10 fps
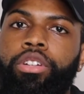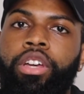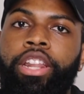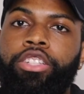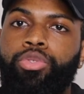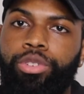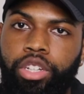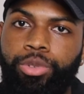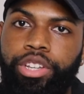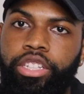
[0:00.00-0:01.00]
that's a
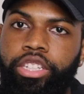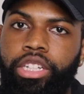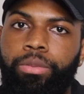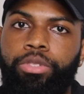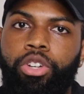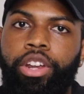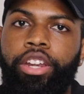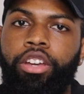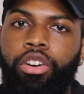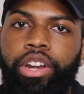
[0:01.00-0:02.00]
rookie team, so they
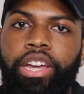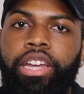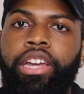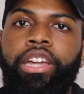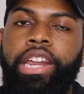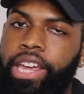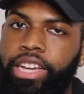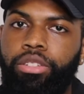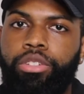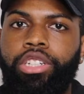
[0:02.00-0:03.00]
know that their
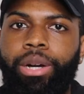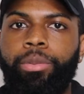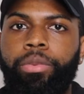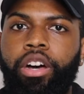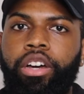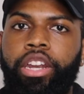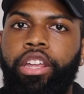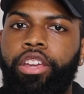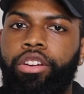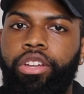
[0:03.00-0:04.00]
heads on the chopping block and
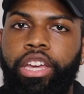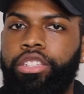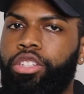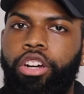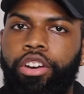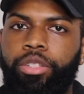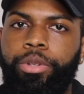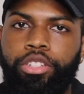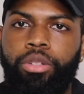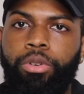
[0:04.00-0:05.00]
that they're easy targets
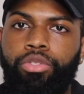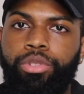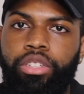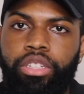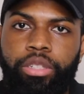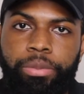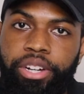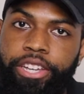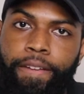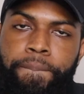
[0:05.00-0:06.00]
because they're both rookies.
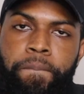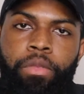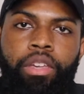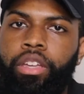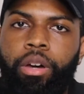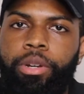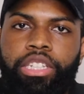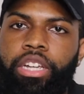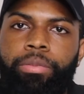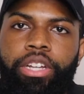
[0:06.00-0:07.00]
But coming in
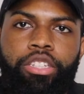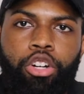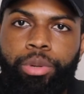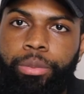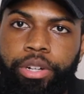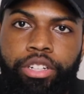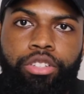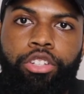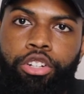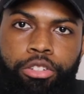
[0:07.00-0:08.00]
second place don't mean much,
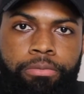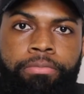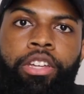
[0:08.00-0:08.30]
so